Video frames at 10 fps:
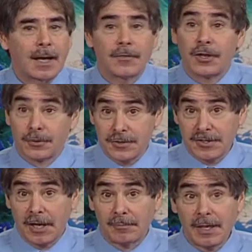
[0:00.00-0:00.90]
The
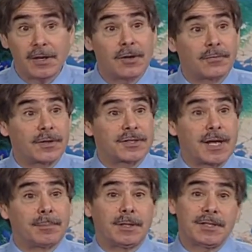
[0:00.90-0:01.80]
Earth's albedo, for
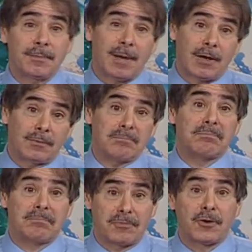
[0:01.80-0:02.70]
example, is about
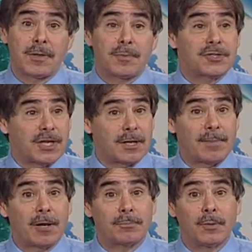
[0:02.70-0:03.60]
30%,
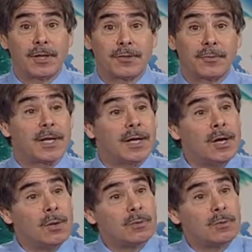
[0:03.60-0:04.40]
about 0.3,